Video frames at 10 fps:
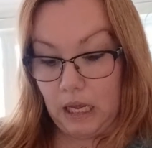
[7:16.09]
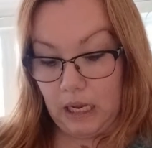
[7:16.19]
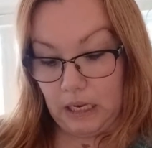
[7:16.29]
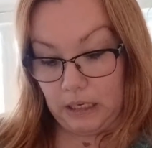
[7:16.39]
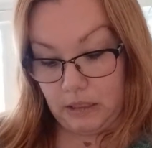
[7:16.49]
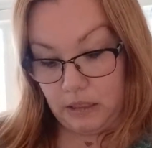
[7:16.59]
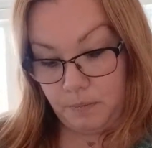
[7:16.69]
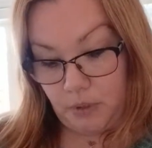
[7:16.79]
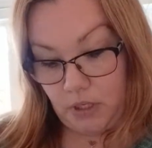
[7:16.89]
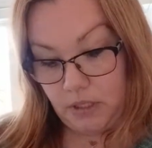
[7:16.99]
and
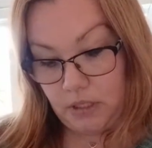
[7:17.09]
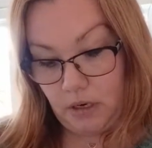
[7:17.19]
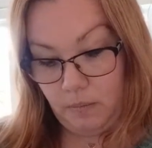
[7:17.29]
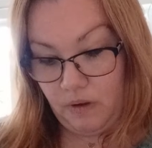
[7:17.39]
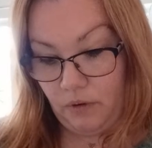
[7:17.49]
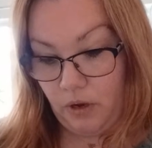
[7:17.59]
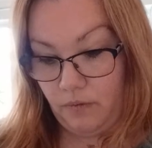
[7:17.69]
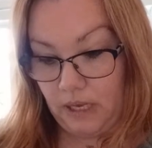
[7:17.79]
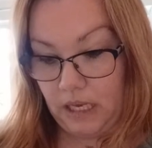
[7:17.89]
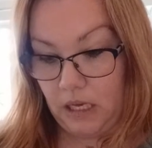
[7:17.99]
by the time they're
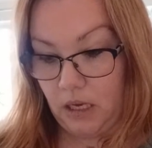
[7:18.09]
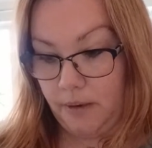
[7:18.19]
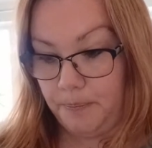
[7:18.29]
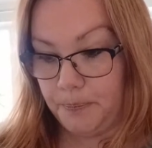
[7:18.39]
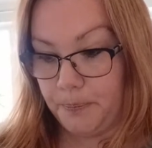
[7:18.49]
over here